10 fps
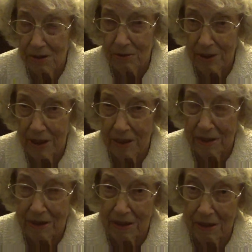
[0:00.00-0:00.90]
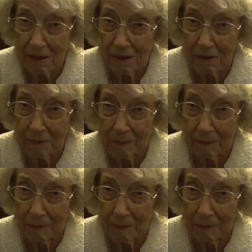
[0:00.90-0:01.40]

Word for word: We had the